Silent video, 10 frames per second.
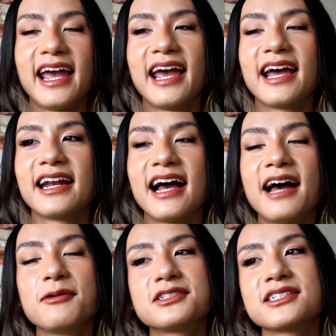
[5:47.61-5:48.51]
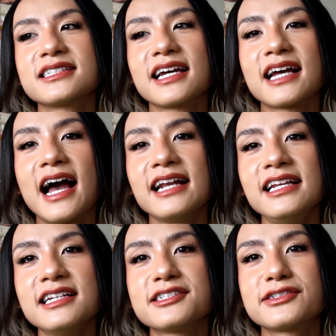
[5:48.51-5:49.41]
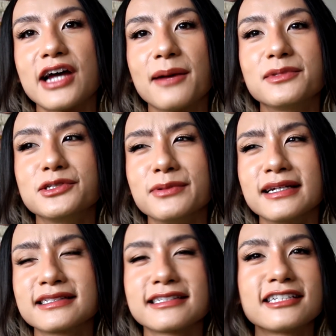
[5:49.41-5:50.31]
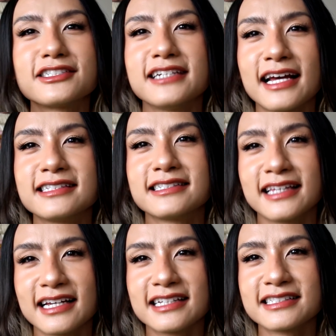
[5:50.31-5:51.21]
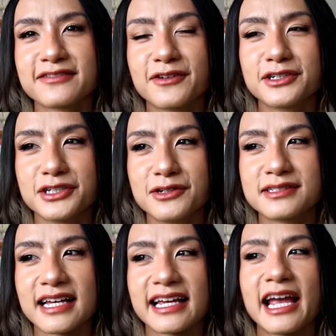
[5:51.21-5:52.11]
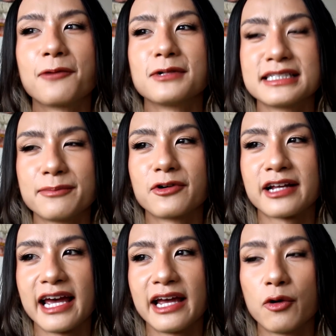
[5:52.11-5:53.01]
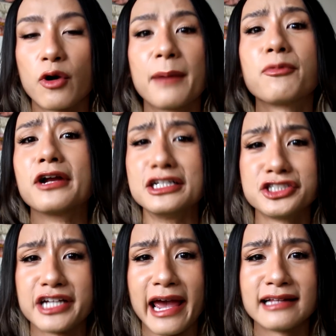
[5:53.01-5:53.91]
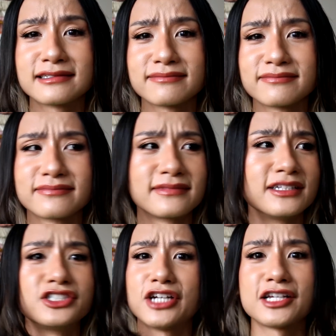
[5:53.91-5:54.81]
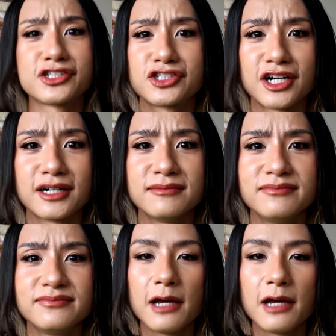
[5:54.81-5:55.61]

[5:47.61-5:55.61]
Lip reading: and I was just like, I need to stop doing such nice things for dudes that can't reciprocate or appreciate the gesture.